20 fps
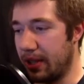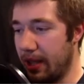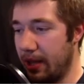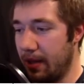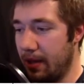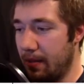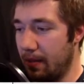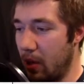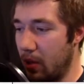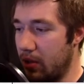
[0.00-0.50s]

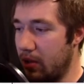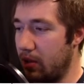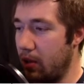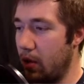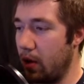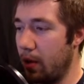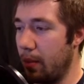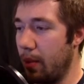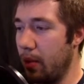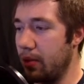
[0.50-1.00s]
and the most
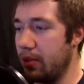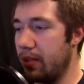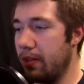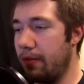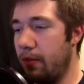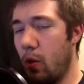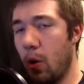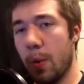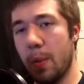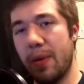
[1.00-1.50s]
notable is the
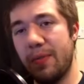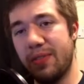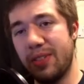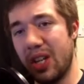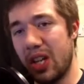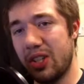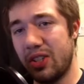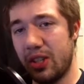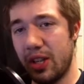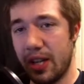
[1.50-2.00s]
form of
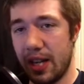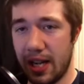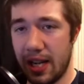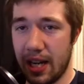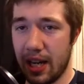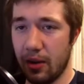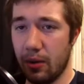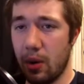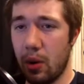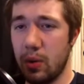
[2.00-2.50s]
Destiny
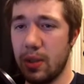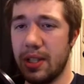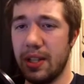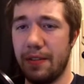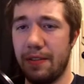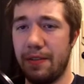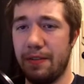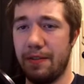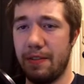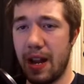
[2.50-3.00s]
Hero
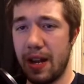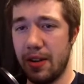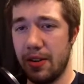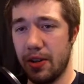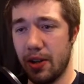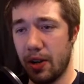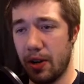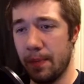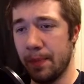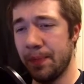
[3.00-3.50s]

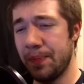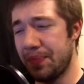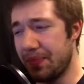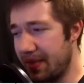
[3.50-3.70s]
Defender,